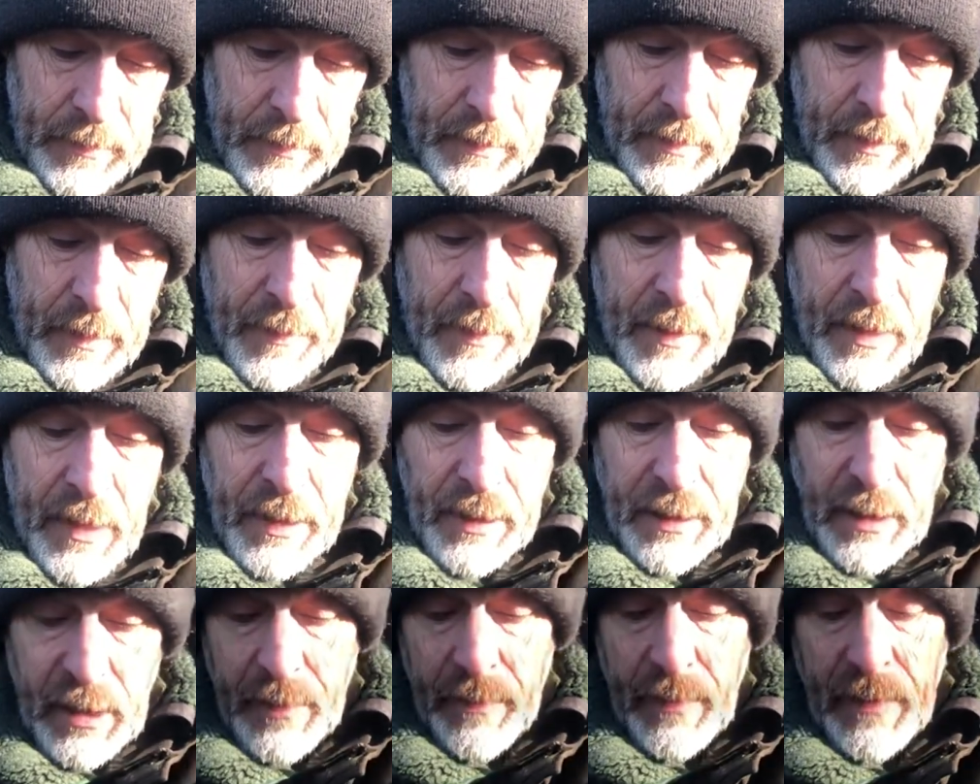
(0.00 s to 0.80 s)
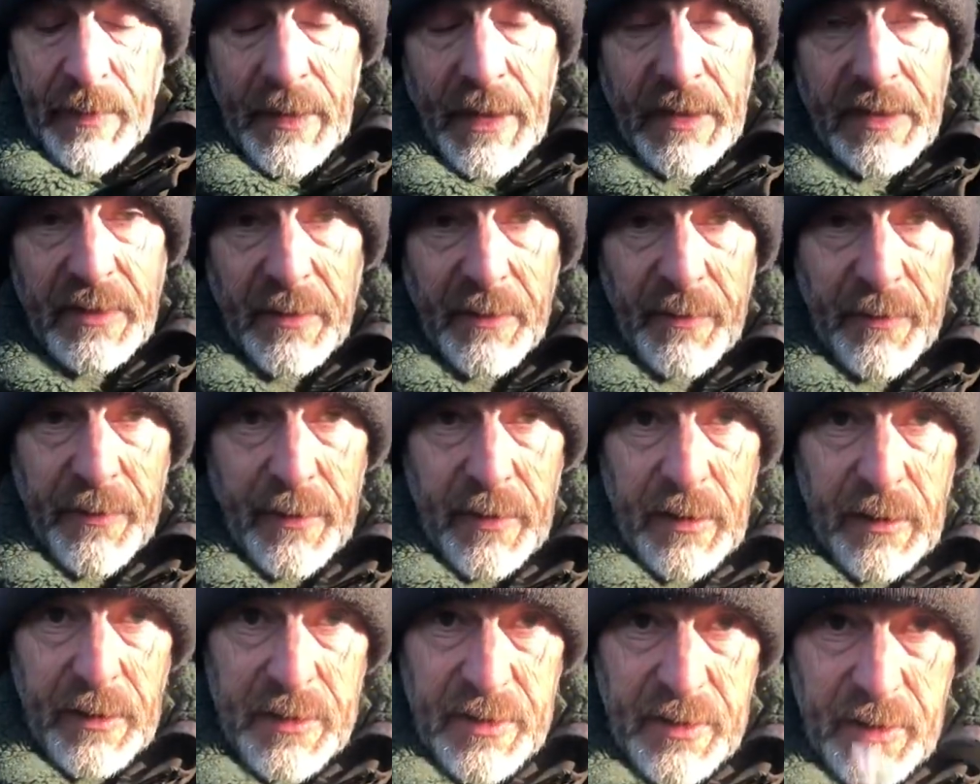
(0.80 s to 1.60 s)
and there you go, and that's the
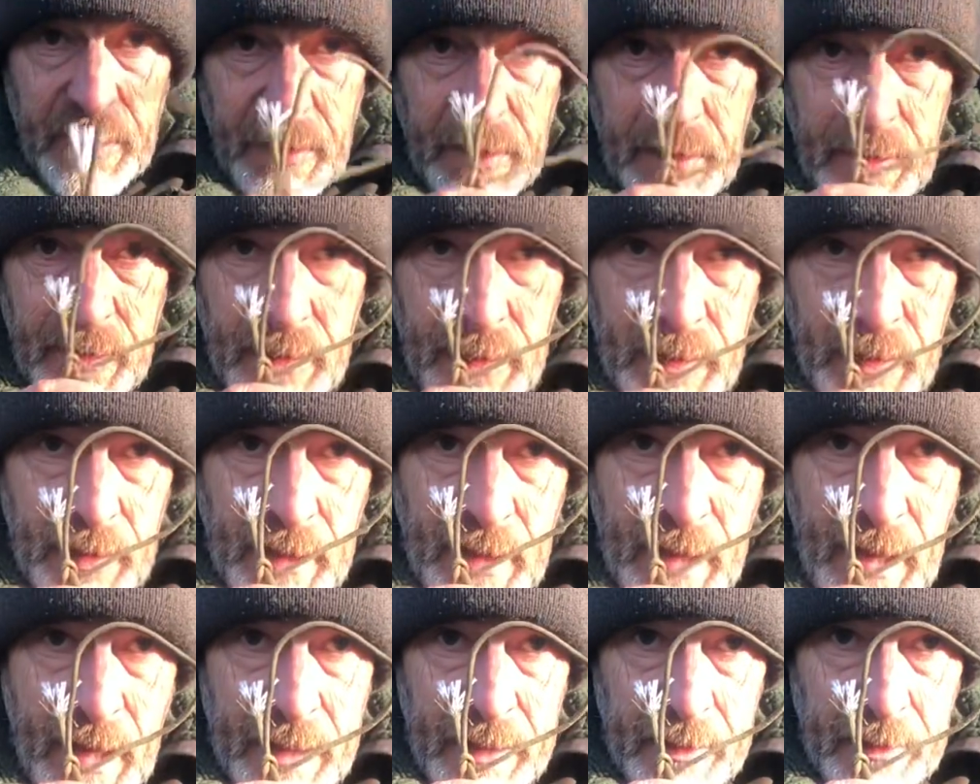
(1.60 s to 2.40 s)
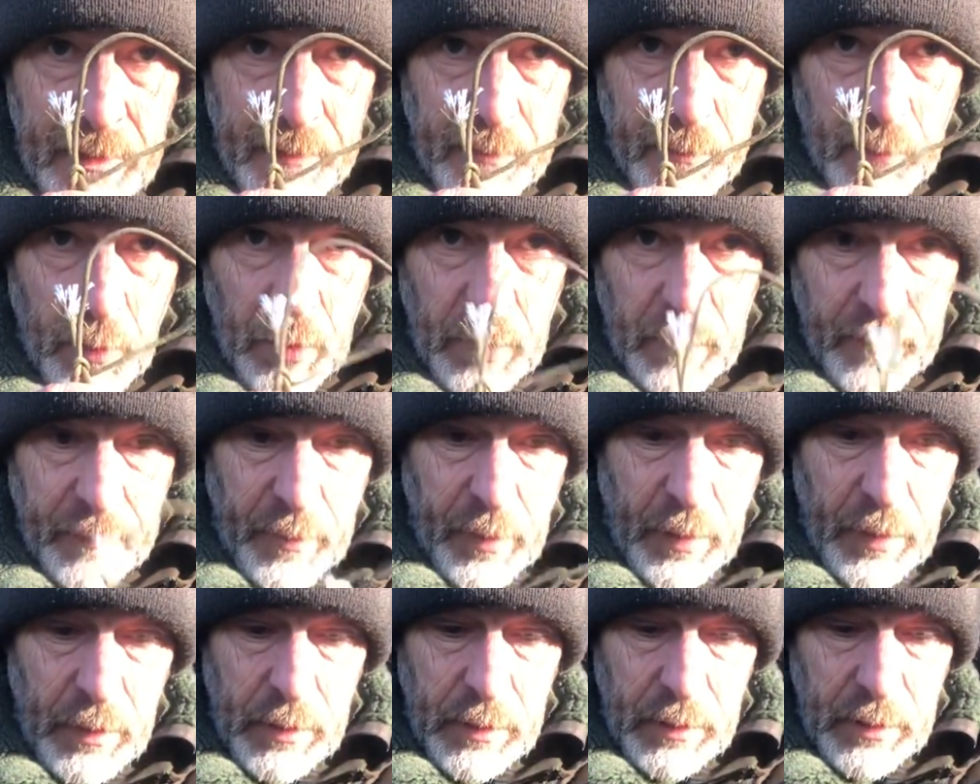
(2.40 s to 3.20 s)
first end of one of
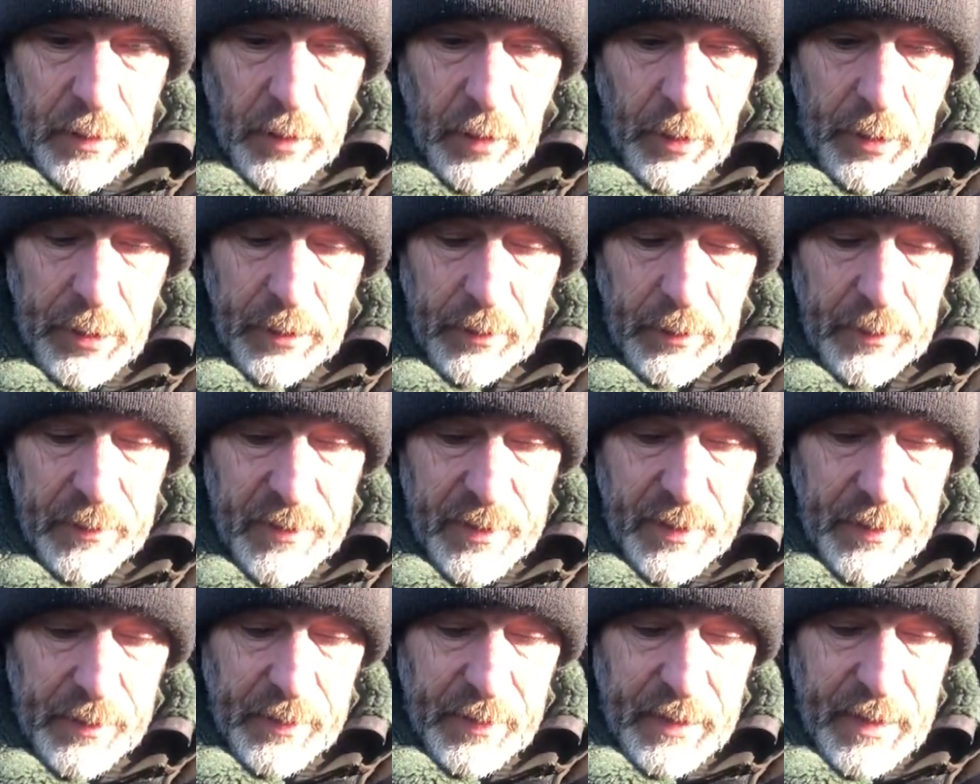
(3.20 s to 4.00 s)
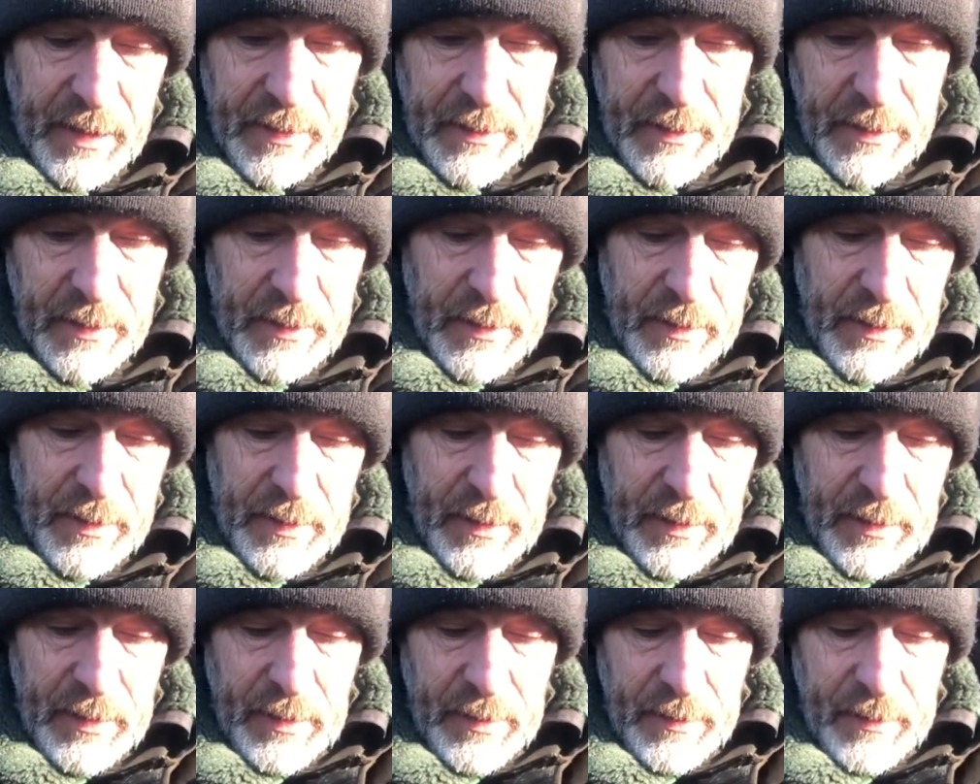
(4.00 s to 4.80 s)
our guy lines. Okay,
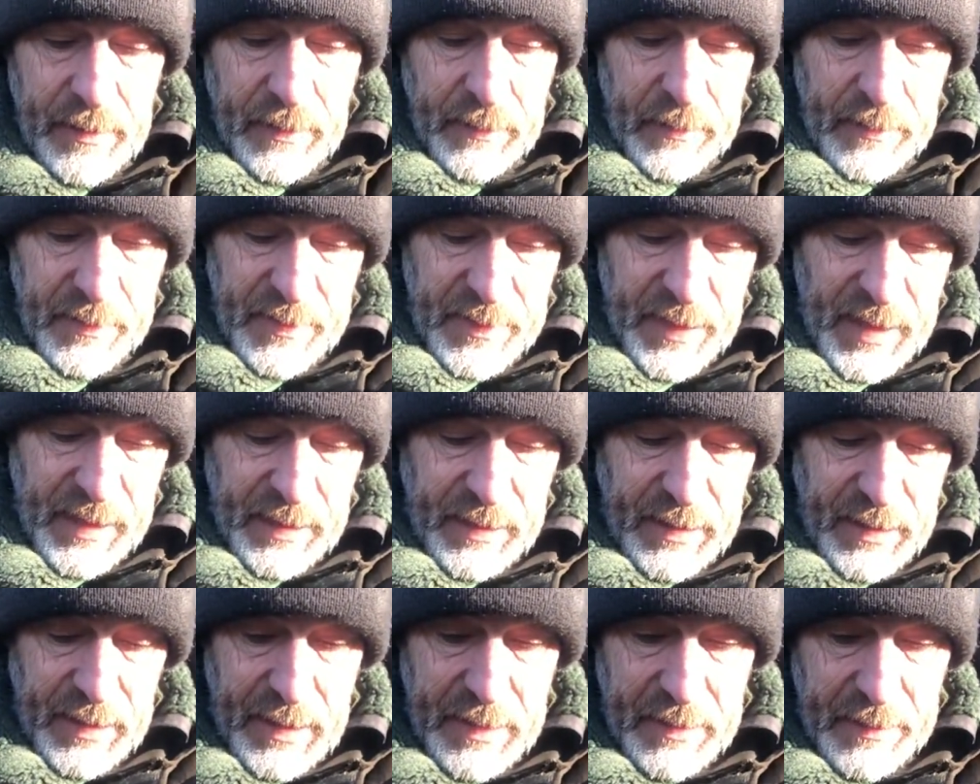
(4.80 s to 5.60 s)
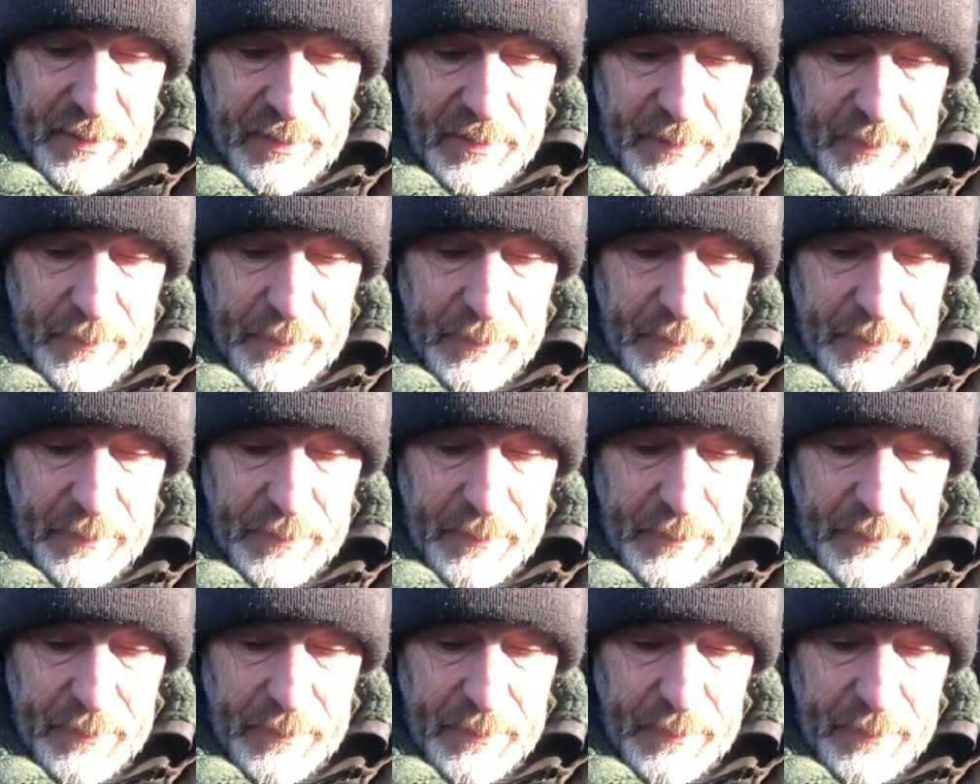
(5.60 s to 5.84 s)
now the second end,